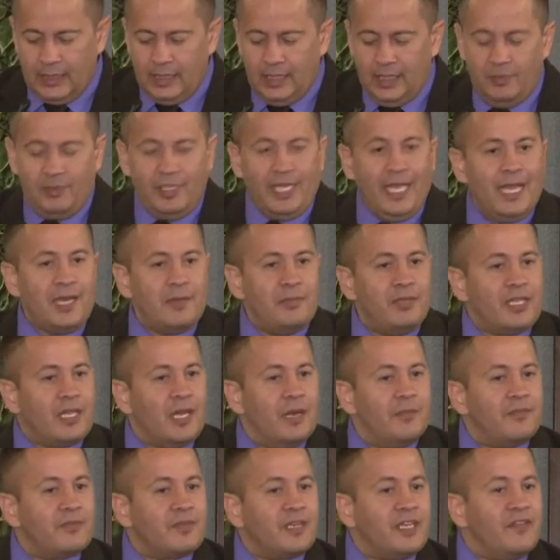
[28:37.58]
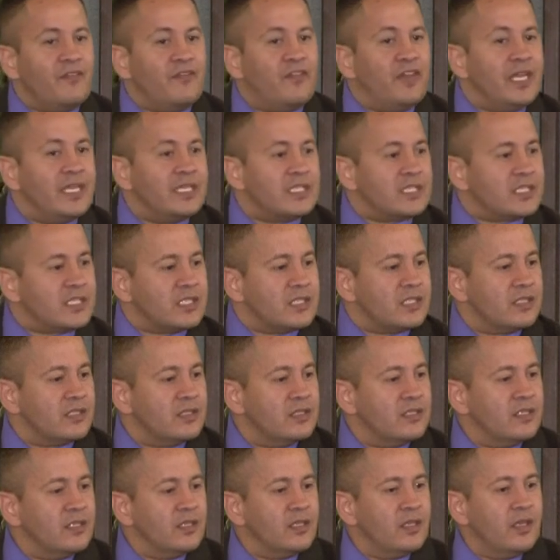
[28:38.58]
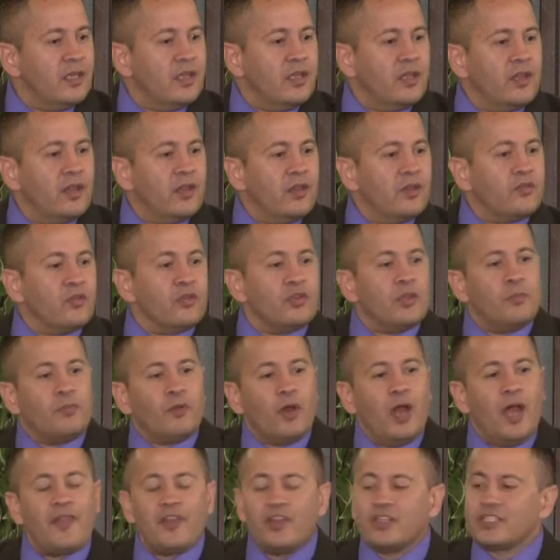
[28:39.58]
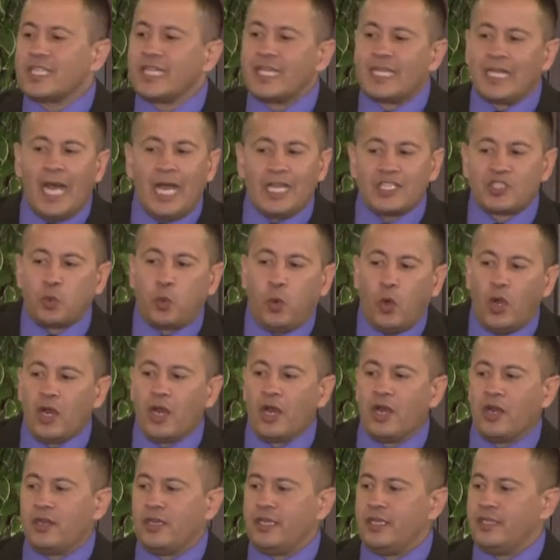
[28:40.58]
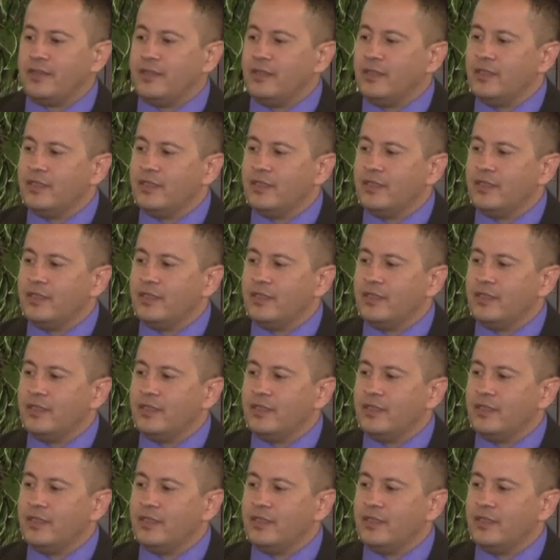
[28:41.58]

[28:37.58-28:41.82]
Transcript: He began to become convinced through the brothers and God's word